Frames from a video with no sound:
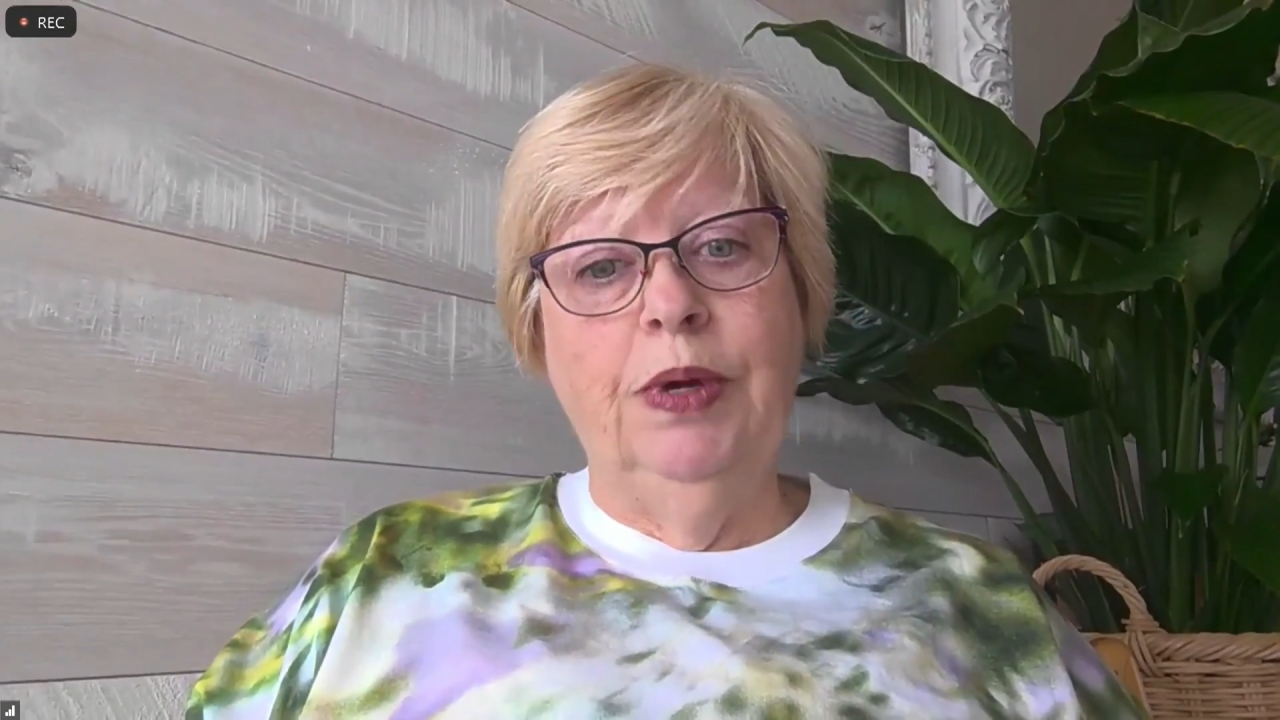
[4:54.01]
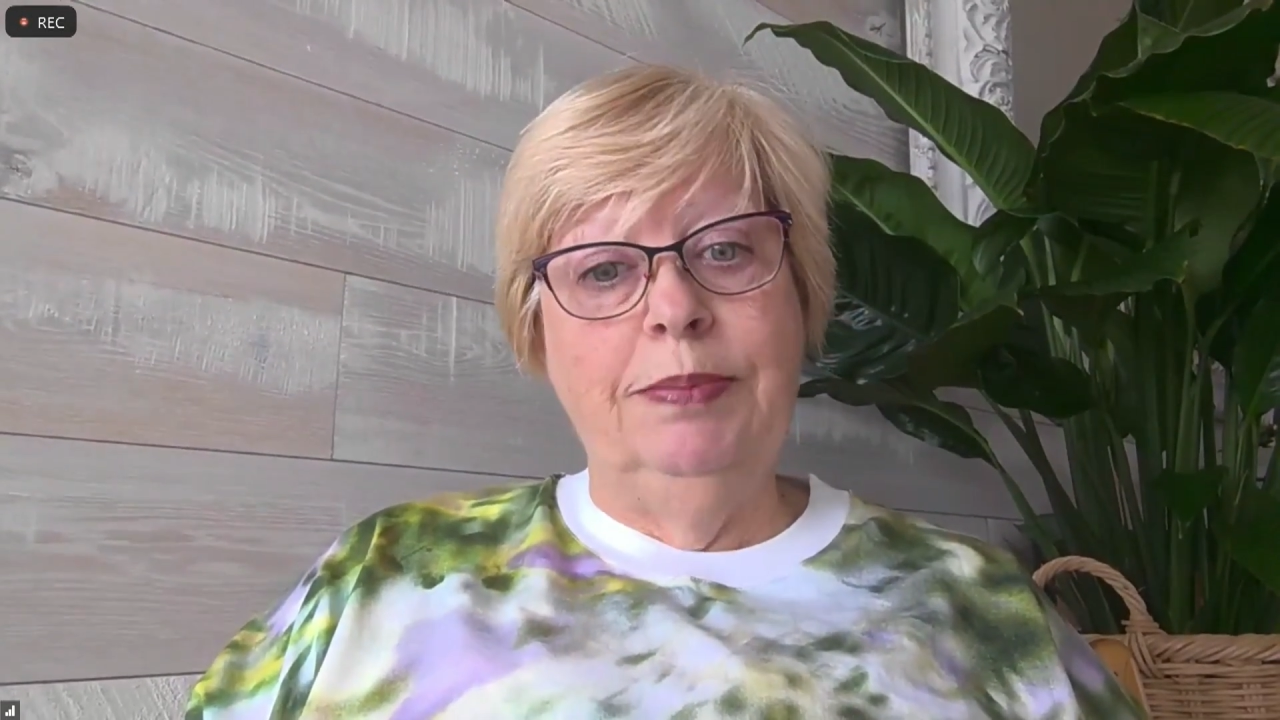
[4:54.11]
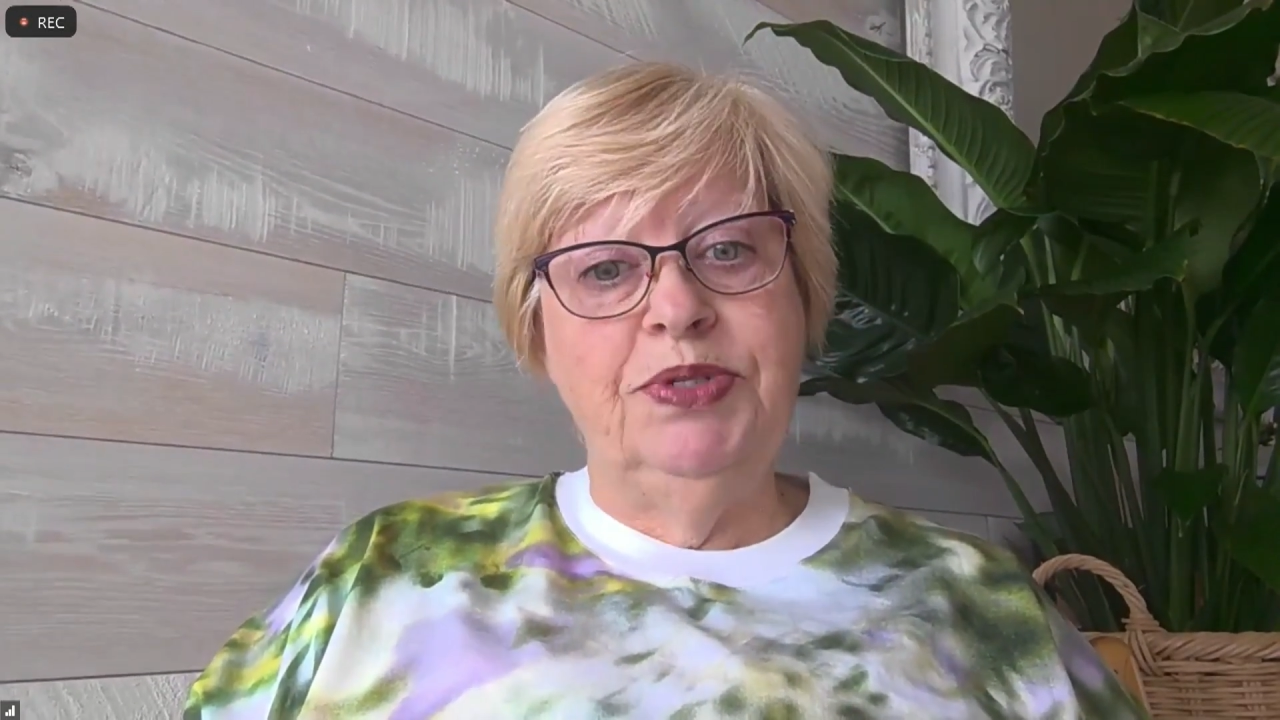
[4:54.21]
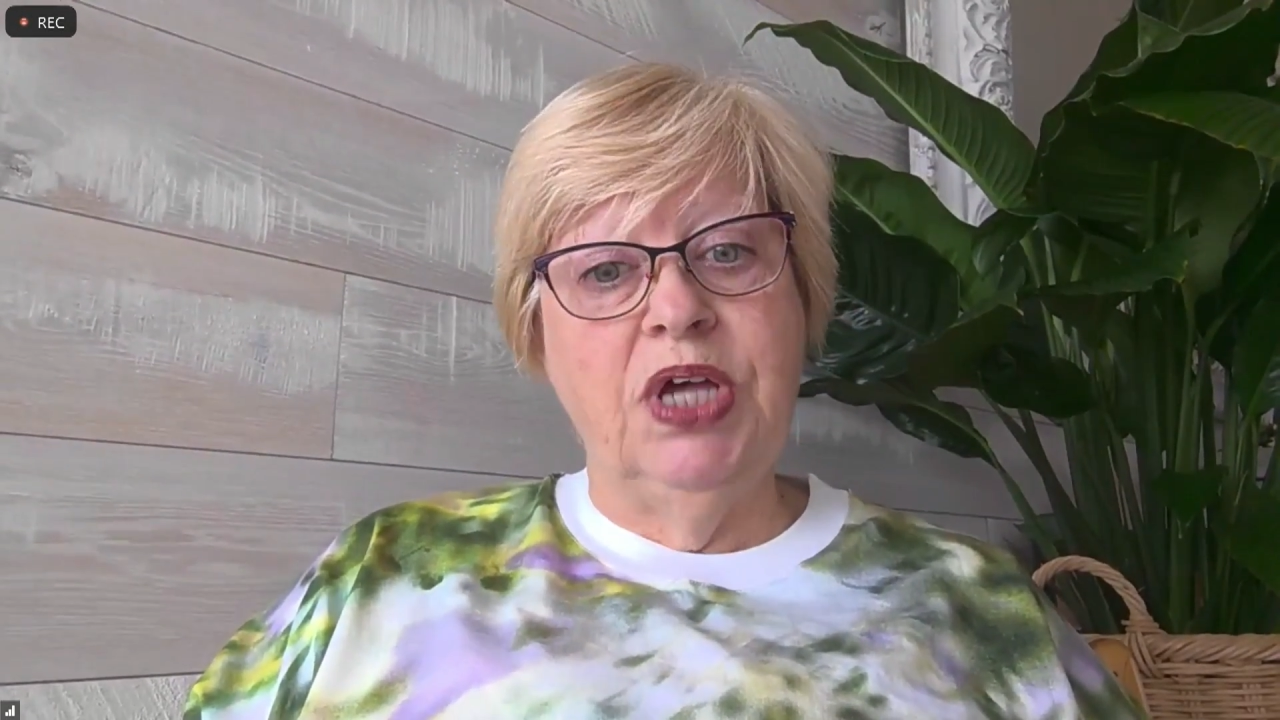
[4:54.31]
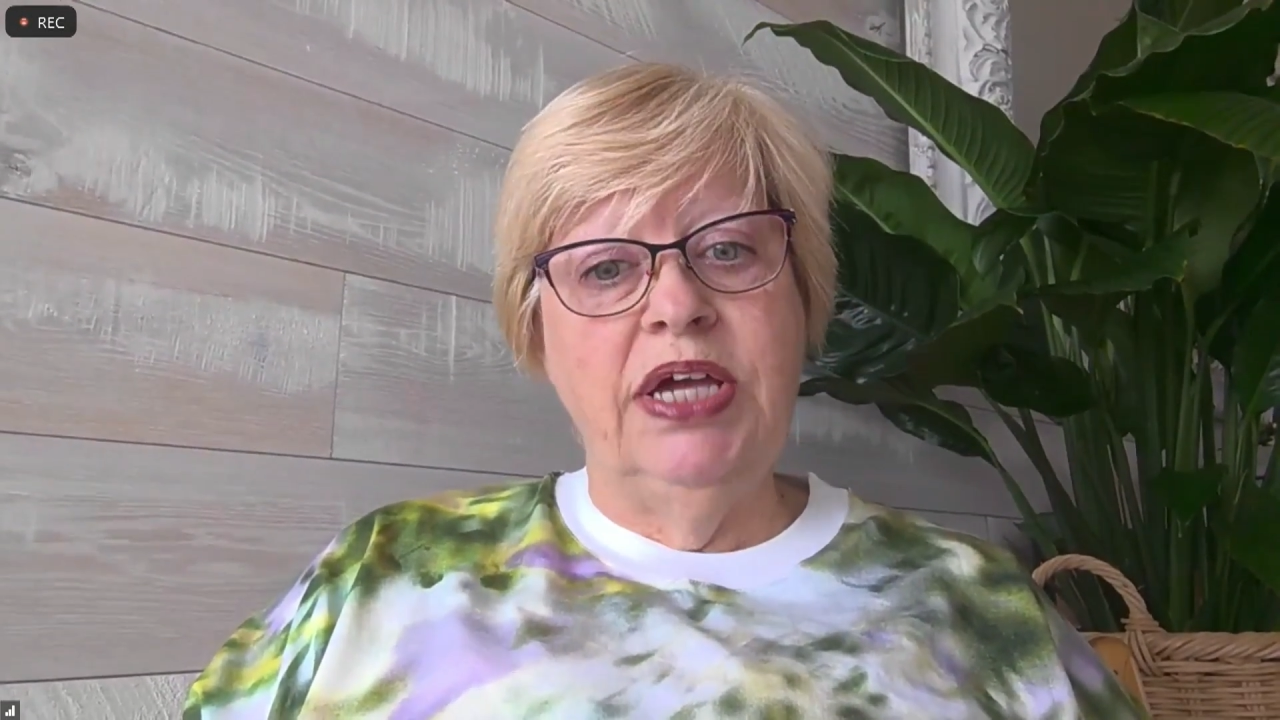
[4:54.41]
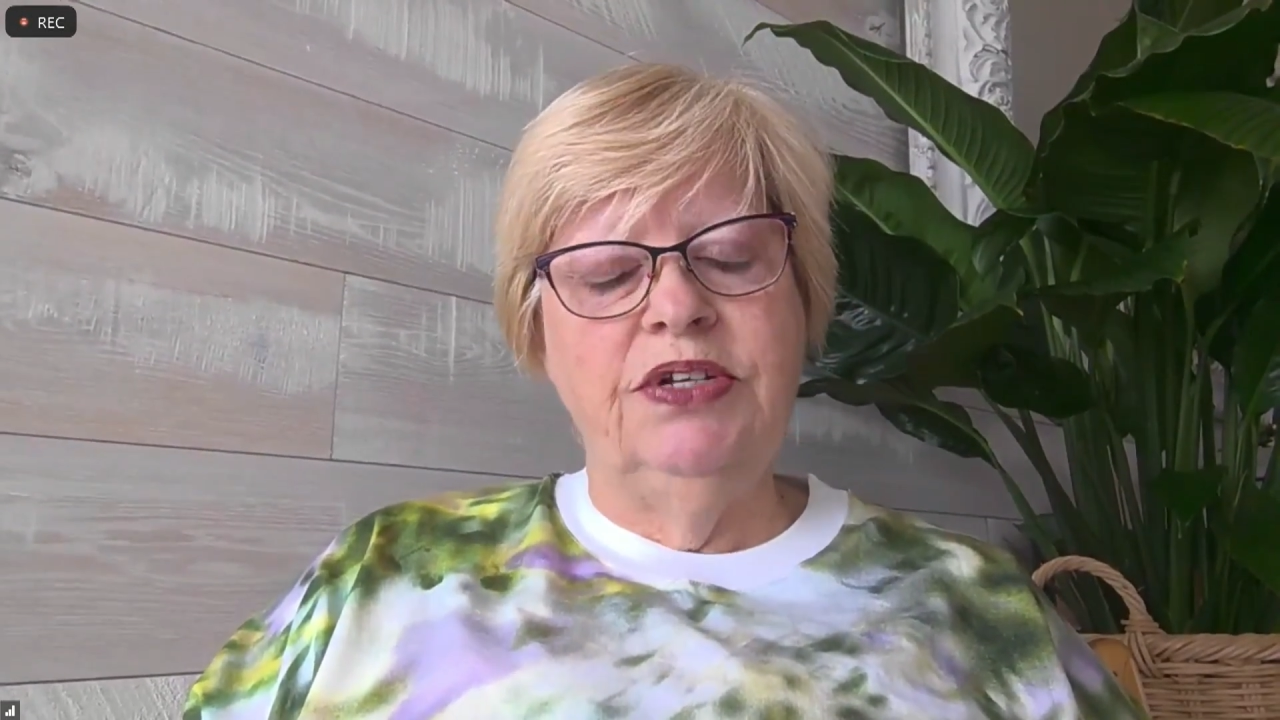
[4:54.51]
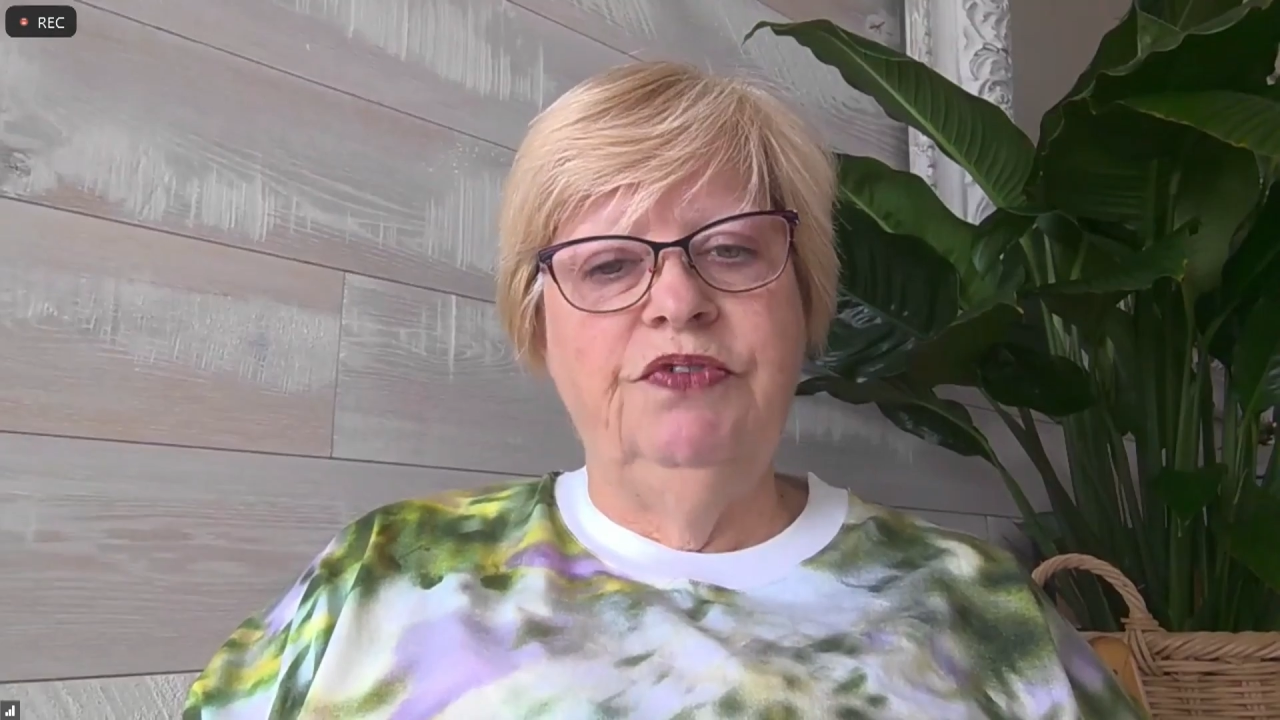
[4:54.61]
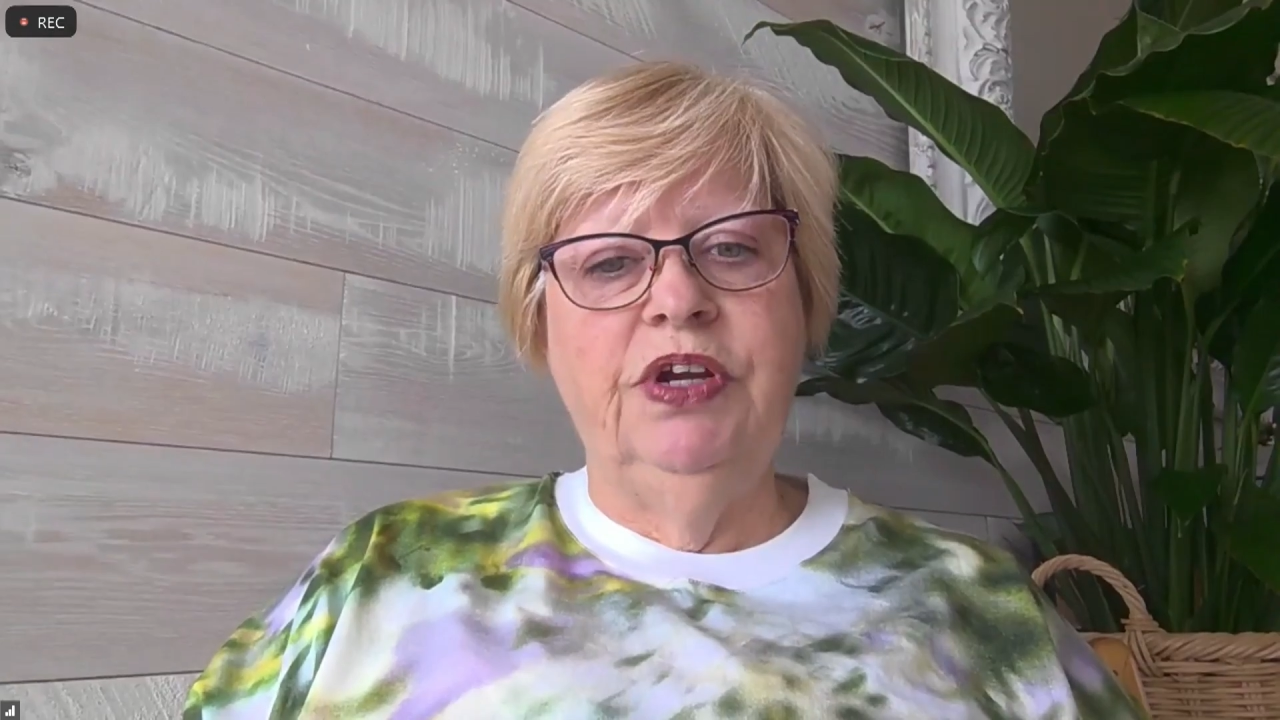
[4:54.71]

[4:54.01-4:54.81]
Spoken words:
website,